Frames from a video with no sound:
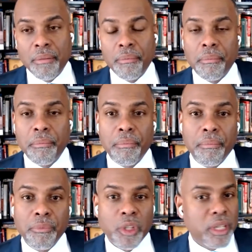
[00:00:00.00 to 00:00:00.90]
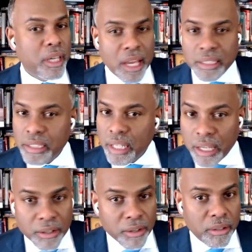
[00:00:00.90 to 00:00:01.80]
You can't
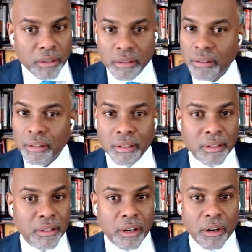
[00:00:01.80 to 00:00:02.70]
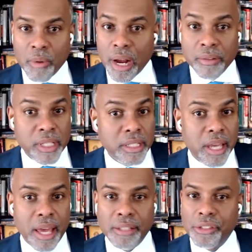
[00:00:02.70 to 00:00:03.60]
tinker around
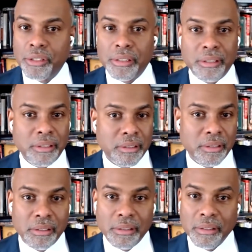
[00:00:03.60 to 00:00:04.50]
these edges.